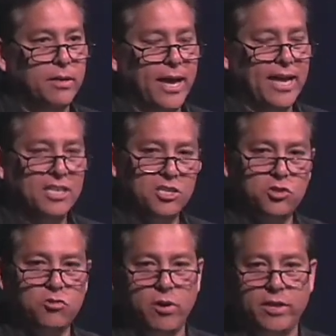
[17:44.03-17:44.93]
It
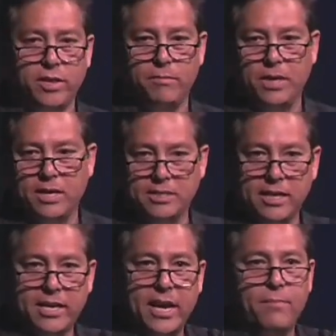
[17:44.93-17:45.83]
destroyed them because
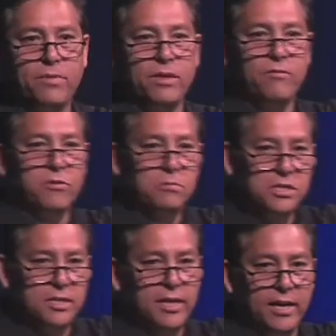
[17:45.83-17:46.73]
it kept them from
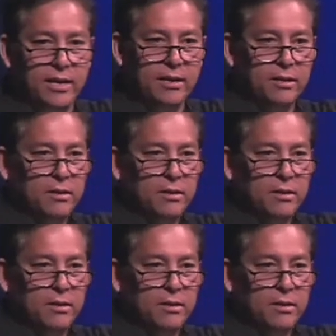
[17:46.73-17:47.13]
seeing